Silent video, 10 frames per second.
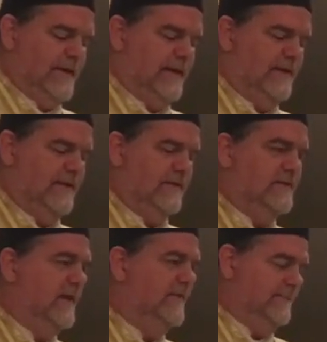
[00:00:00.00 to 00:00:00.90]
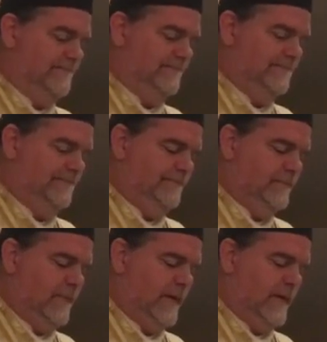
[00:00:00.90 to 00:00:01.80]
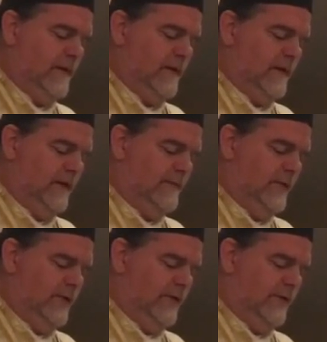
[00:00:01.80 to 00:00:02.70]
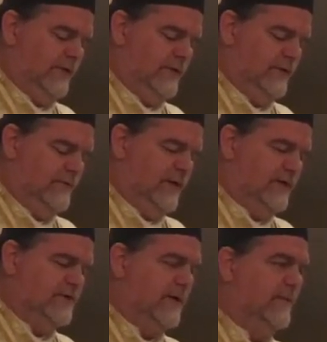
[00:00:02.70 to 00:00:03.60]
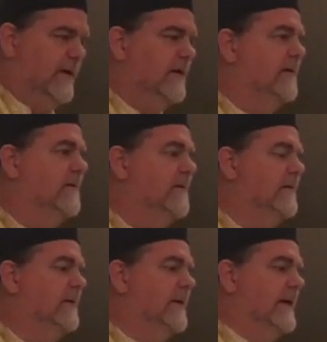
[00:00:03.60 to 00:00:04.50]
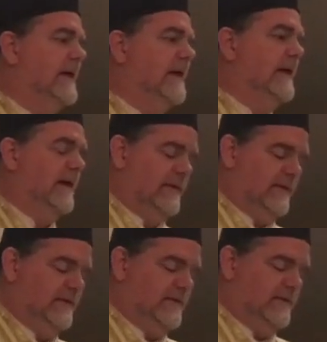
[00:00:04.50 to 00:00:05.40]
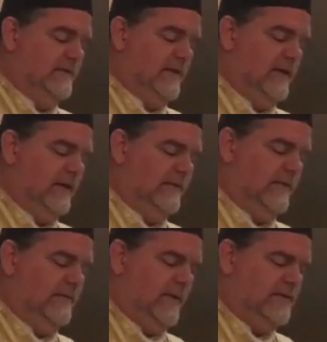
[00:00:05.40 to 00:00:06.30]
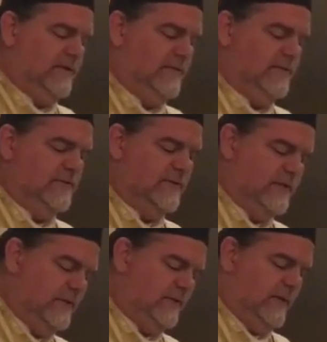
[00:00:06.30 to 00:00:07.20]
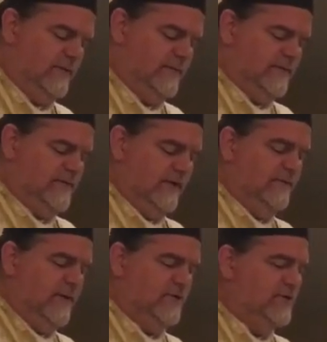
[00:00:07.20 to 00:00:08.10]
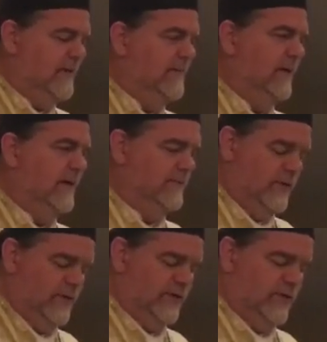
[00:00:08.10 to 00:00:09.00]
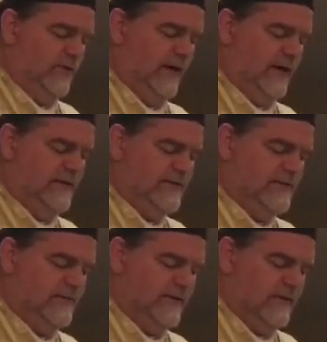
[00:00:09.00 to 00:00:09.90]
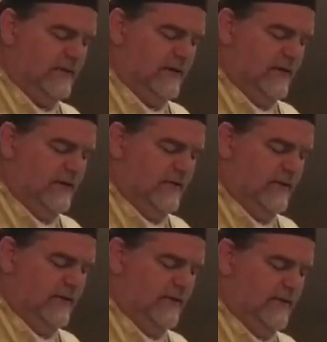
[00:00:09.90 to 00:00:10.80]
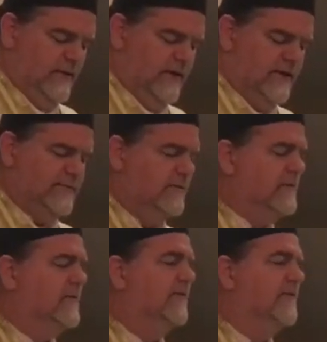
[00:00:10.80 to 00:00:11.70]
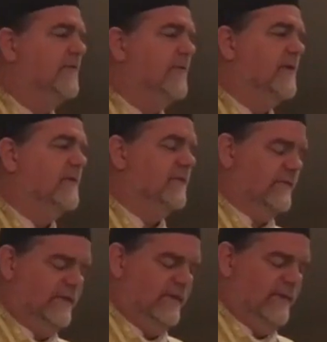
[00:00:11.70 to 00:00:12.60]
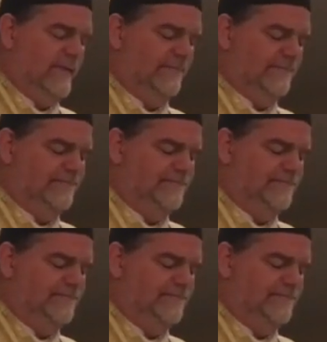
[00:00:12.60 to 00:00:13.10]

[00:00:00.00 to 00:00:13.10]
And that David had murdered Bathsheba, and then David uh, Bathsheba's, uh, had sinned with Bathsheba and murdered Urias, the, the, the husband of Bathsheba.